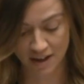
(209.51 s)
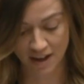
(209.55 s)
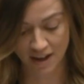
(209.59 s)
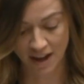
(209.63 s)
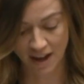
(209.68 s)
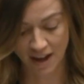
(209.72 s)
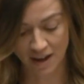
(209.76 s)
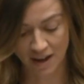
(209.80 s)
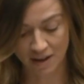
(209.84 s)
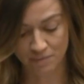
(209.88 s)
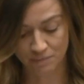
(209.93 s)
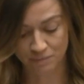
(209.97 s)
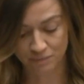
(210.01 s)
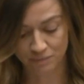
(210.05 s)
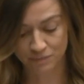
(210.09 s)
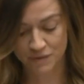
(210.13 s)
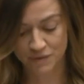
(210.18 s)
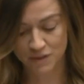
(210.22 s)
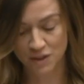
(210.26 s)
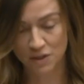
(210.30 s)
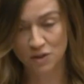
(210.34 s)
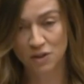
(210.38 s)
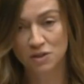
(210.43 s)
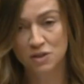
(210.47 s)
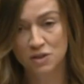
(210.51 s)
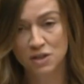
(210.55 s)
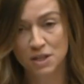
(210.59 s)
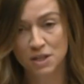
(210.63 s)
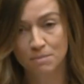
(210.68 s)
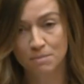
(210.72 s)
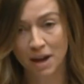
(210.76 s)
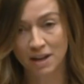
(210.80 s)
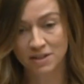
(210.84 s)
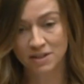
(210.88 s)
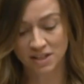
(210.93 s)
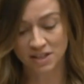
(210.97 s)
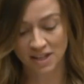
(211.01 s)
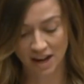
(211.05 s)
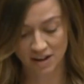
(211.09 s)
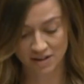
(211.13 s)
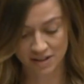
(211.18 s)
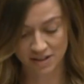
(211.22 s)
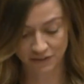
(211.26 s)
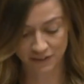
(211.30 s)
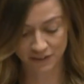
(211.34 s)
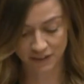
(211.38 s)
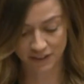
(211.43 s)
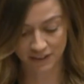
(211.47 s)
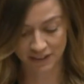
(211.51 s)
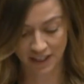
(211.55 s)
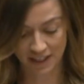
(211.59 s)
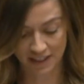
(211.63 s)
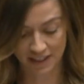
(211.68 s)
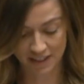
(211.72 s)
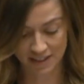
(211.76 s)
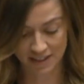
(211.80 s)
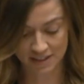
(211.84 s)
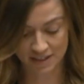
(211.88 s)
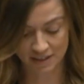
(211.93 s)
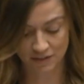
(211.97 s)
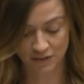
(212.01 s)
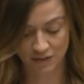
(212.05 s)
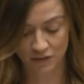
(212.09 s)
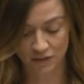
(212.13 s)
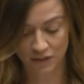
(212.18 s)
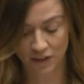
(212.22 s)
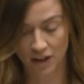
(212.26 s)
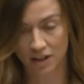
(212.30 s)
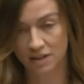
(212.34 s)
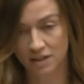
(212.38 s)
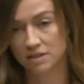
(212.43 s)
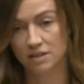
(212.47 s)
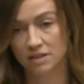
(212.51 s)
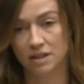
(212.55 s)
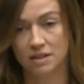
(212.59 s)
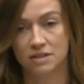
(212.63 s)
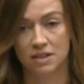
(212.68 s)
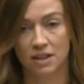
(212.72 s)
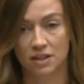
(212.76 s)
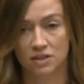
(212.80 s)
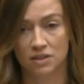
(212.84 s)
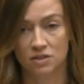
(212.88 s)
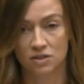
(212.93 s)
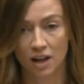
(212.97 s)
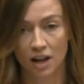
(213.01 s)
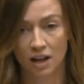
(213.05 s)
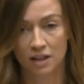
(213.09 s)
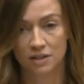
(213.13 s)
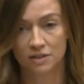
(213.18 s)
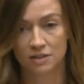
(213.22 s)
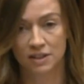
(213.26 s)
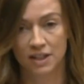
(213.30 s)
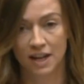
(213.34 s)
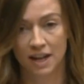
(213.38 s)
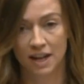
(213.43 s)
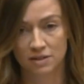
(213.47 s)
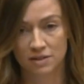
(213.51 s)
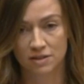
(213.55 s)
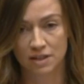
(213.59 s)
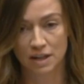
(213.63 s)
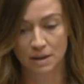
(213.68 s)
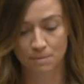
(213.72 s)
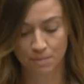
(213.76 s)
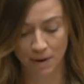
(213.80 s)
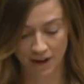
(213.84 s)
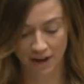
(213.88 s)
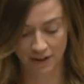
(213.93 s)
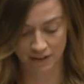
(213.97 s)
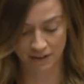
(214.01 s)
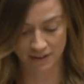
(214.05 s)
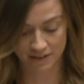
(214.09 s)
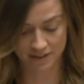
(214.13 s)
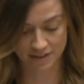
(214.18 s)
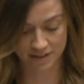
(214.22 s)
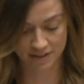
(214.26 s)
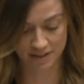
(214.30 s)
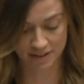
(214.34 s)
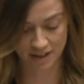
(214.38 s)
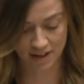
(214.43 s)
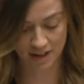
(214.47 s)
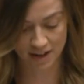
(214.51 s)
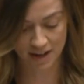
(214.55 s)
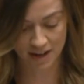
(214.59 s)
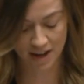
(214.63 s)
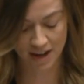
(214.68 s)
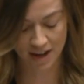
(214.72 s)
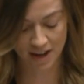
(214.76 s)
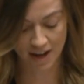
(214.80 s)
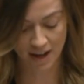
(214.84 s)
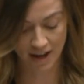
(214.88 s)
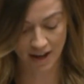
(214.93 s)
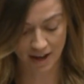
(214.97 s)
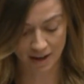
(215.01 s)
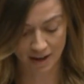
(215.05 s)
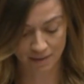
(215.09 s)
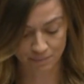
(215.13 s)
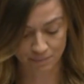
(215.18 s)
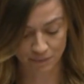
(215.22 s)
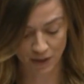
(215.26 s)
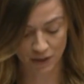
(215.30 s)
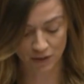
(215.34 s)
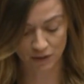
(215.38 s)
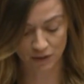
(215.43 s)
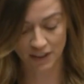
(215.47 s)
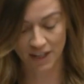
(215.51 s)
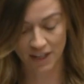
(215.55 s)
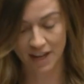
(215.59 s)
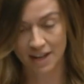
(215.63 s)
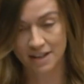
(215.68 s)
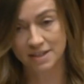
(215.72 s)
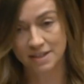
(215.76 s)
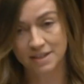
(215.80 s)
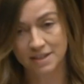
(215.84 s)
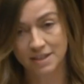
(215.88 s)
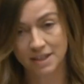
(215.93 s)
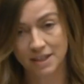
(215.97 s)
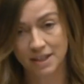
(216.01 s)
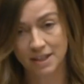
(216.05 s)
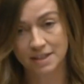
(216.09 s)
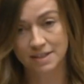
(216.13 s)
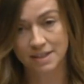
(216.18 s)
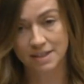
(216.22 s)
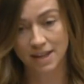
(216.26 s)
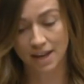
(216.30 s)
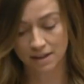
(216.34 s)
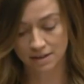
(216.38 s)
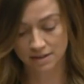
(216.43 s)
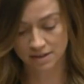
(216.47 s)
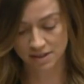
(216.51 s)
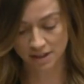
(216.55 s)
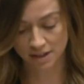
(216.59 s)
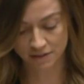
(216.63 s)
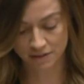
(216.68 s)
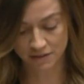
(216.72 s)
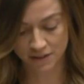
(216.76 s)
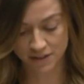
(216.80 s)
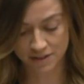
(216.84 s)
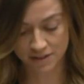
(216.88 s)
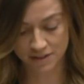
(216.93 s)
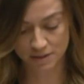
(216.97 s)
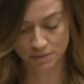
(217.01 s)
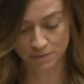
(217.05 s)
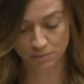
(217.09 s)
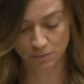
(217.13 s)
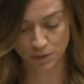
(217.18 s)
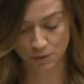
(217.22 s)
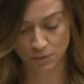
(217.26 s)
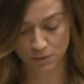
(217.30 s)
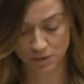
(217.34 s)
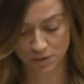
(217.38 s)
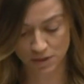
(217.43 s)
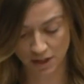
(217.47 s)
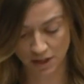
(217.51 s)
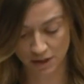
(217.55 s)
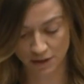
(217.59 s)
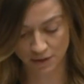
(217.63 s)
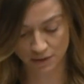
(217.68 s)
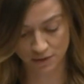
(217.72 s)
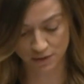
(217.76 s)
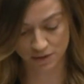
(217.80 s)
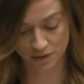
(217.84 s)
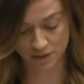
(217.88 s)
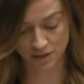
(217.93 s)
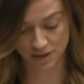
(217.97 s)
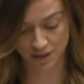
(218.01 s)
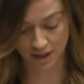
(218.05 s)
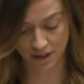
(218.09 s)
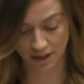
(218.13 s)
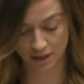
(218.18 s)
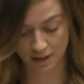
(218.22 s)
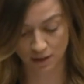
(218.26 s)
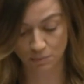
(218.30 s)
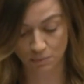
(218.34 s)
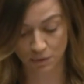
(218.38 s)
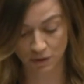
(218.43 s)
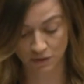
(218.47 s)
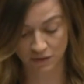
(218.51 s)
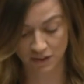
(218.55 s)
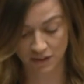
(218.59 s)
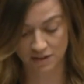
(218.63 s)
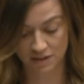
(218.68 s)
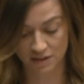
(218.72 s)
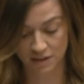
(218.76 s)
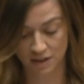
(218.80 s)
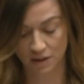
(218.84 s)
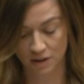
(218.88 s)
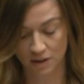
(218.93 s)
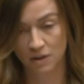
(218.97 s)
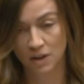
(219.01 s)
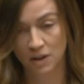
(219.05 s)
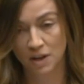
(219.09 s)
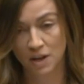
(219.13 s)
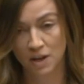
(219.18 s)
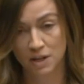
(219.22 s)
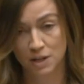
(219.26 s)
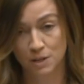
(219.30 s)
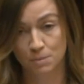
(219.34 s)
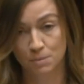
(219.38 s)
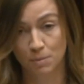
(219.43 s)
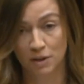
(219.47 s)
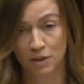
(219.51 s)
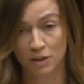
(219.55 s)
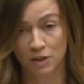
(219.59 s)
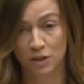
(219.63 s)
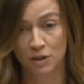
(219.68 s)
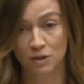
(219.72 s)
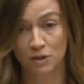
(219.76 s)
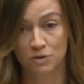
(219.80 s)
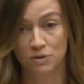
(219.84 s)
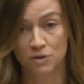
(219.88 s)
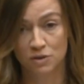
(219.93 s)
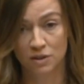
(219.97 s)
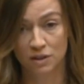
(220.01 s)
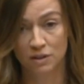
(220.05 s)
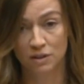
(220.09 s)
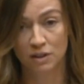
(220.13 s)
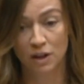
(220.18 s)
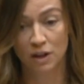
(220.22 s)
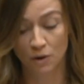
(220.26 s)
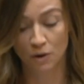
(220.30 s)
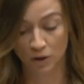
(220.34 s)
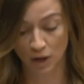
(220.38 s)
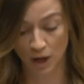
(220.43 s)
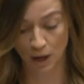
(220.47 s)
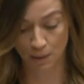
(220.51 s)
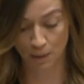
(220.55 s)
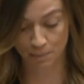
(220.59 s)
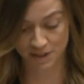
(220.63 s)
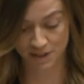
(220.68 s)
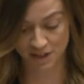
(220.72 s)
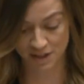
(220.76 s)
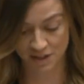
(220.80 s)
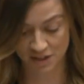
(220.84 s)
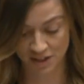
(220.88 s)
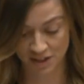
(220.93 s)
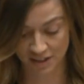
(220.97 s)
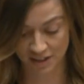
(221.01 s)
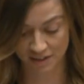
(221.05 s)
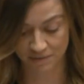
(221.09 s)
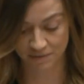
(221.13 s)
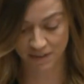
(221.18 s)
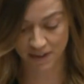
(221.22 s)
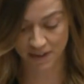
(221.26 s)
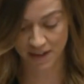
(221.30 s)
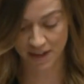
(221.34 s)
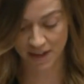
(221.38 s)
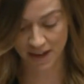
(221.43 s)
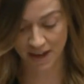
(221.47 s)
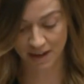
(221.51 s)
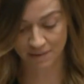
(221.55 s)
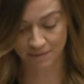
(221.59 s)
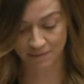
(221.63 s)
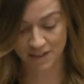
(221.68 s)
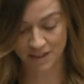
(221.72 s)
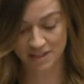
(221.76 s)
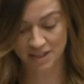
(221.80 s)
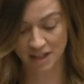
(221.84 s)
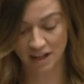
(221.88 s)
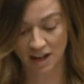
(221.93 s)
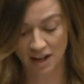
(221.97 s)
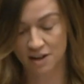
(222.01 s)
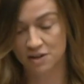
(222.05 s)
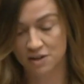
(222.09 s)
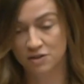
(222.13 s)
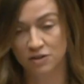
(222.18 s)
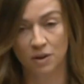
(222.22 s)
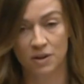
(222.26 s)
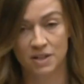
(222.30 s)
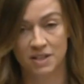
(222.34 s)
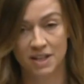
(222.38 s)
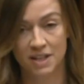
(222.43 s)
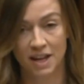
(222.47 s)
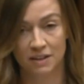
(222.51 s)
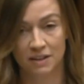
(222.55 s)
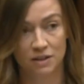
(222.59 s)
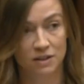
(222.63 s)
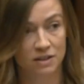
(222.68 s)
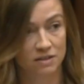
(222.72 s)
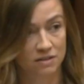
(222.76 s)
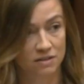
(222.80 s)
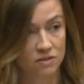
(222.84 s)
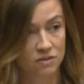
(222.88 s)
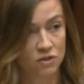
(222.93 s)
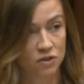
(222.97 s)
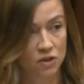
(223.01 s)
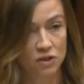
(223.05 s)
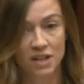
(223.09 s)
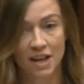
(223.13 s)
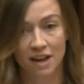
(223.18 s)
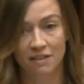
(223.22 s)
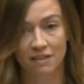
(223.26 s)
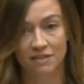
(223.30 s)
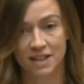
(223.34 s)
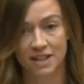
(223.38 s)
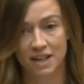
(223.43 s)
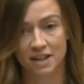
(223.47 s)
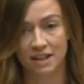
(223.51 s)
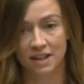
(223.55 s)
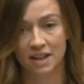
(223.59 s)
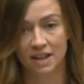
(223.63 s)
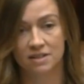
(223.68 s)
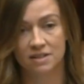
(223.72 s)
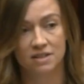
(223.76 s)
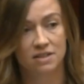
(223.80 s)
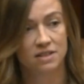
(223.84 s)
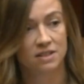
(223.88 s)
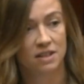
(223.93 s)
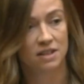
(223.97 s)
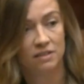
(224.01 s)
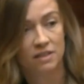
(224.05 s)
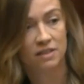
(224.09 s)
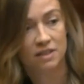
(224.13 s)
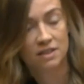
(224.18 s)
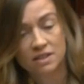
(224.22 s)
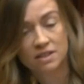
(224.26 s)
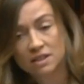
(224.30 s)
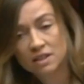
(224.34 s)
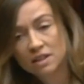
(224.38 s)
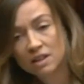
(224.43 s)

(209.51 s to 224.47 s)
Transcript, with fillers: Um, so you can just imagine how difficult that is if you've got a sick child or an elderly parent. Um, another case is the Kinsale service, which was closed a number of years ago despite huge local opposition. Um, that's a large growing town that should have a dedicated service.